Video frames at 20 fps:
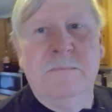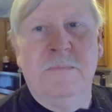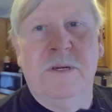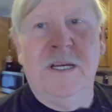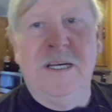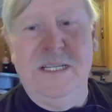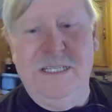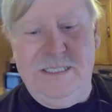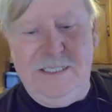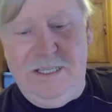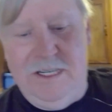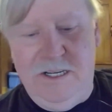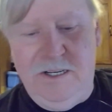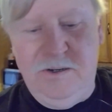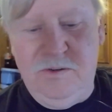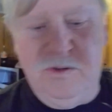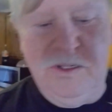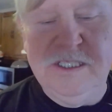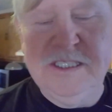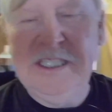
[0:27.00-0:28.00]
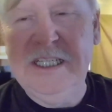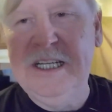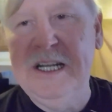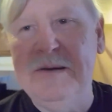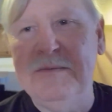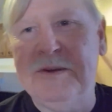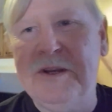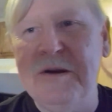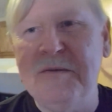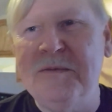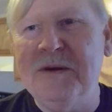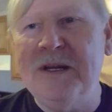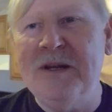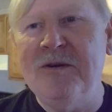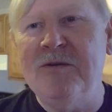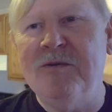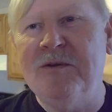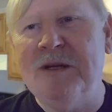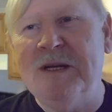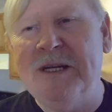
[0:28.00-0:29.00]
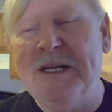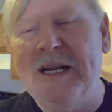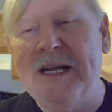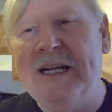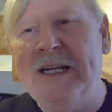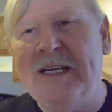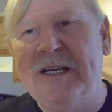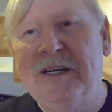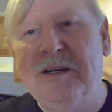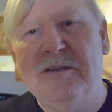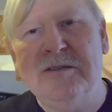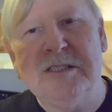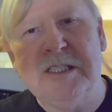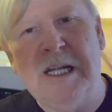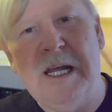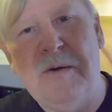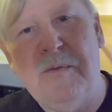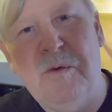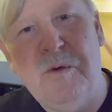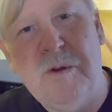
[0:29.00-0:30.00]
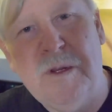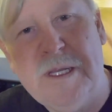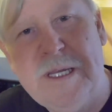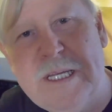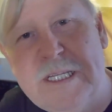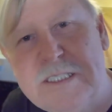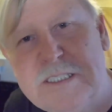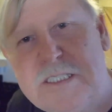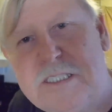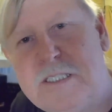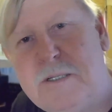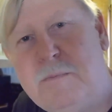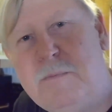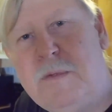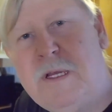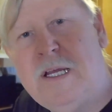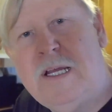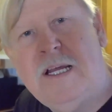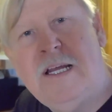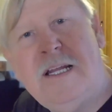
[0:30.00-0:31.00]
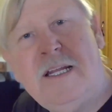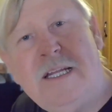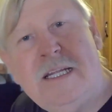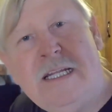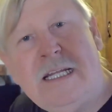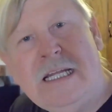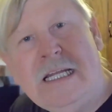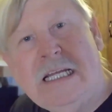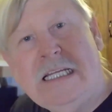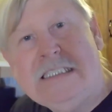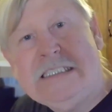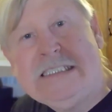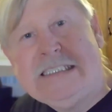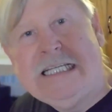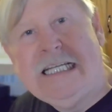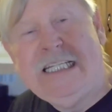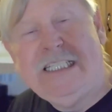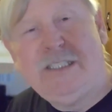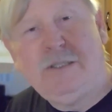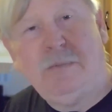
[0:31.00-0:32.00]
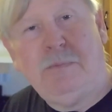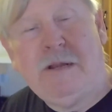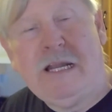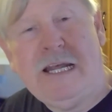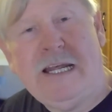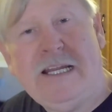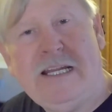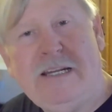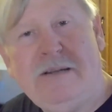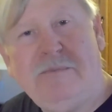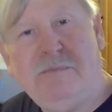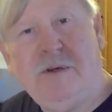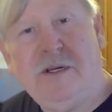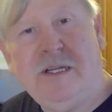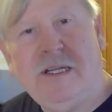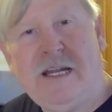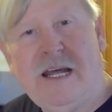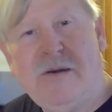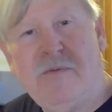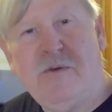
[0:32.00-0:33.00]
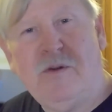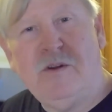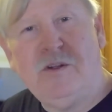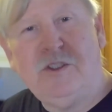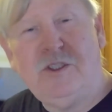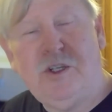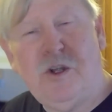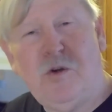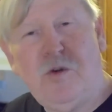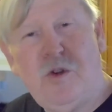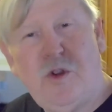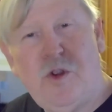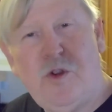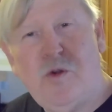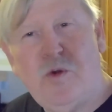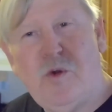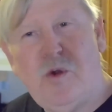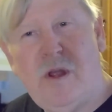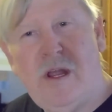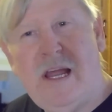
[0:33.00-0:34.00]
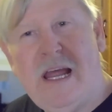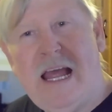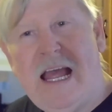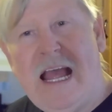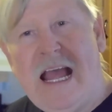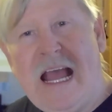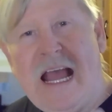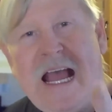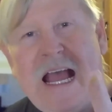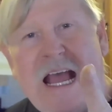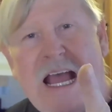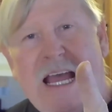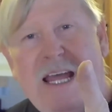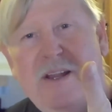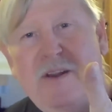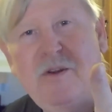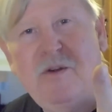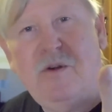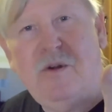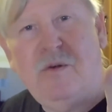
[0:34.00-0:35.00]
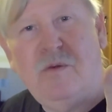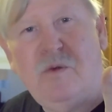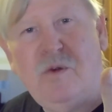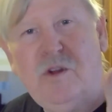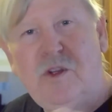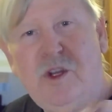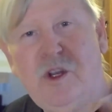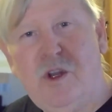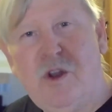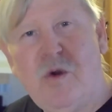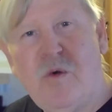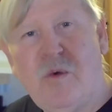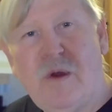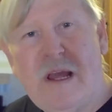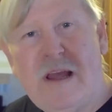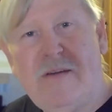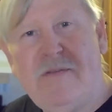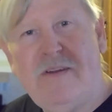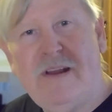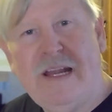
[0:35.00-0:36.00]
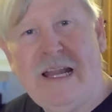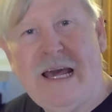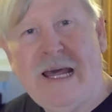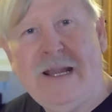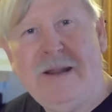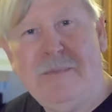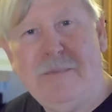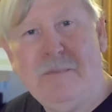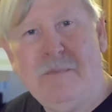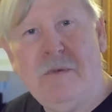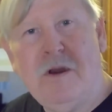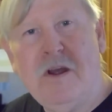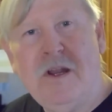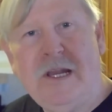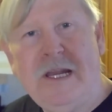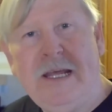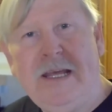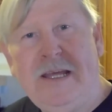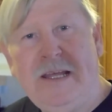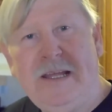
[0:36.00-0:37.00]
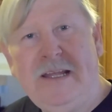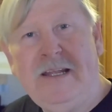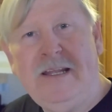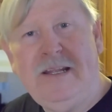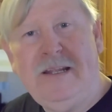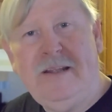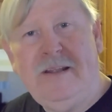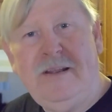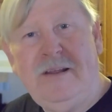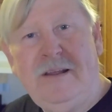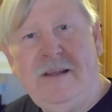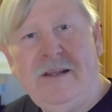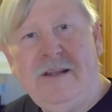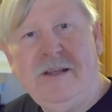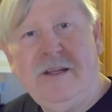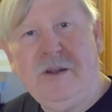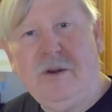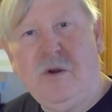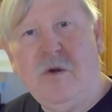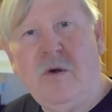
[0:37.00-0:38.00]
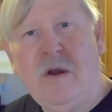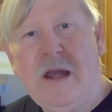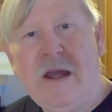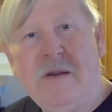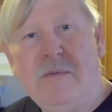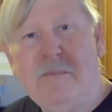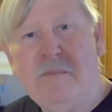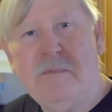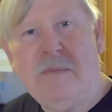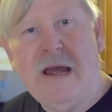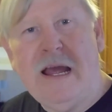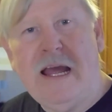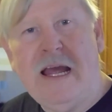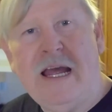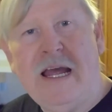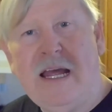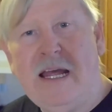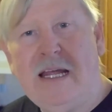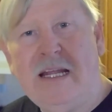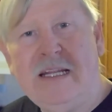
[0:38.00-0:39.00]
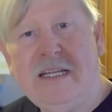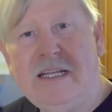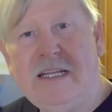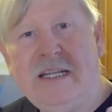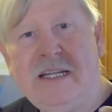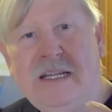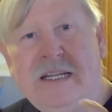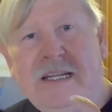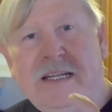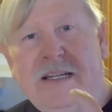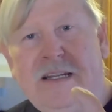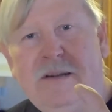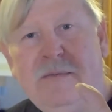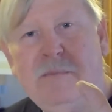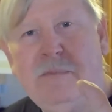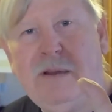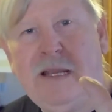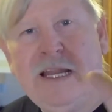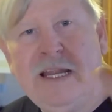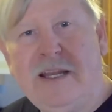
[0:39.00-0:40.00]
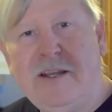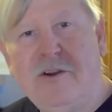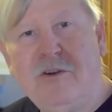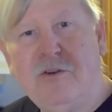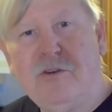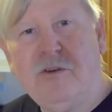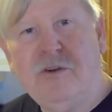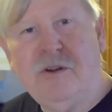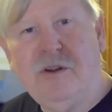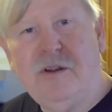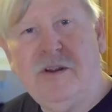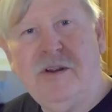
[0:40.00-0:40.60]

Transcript: But the reason I'm coming on today because I want to get some seeds planted, but I want to show you how I do it when you don't have a lot of money to go out and buy planter